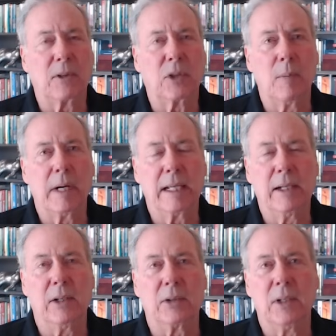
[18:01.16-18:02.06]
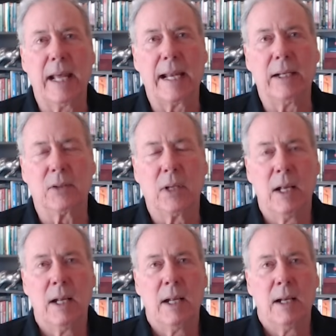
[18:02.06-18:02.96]
so many years, and that is
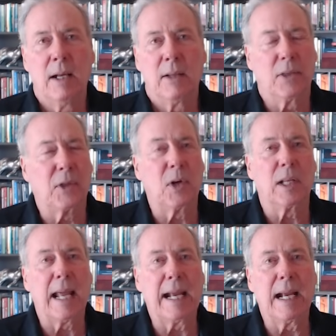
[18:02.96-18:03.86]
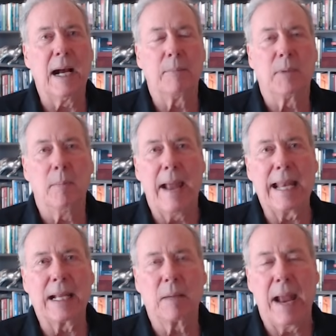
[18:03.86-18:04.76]
the third leg up, the
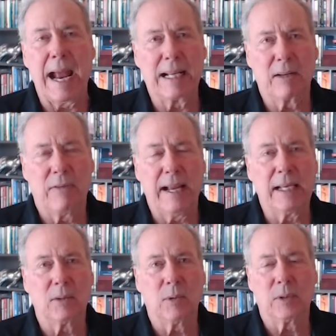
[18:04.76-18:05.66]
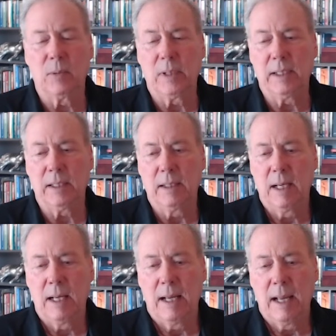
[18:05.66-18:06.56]
manic panic phase, which we
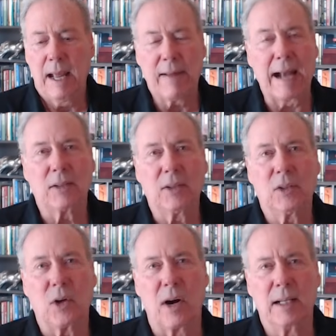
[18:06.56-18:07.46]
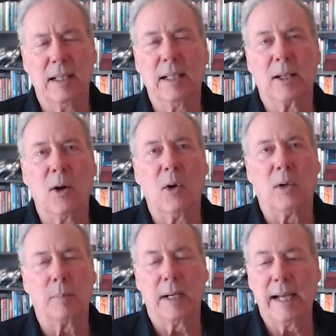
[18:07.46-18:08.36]
have actually started in
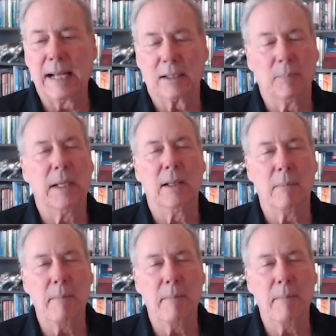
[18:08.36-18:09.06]
gold, but it hasn't been to the